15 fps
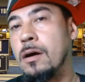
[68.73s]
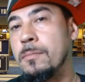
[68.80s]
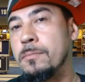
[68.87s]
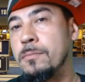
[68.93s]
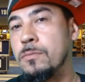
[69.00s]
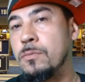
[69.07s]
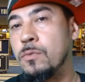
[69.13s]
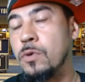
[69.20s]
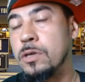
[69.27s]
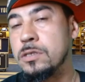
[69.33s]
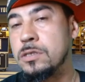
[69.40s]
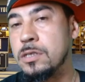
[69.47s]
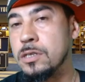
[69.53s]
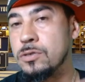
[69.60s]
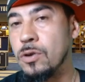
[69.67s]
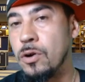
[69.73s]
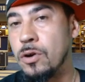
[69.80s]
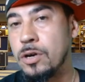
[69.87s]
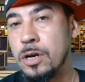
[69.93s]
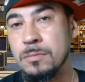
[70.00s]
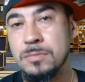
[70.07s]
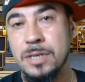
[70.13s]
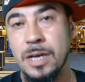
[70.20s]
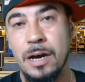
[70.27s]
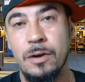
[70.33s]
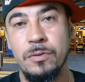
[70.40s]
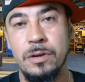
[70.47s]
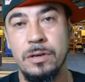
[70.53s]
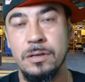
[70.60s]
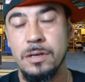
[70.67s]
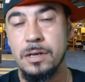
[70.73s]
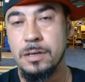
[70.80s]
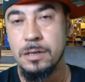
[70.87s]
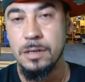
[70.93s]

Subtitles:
Once this all comes out, and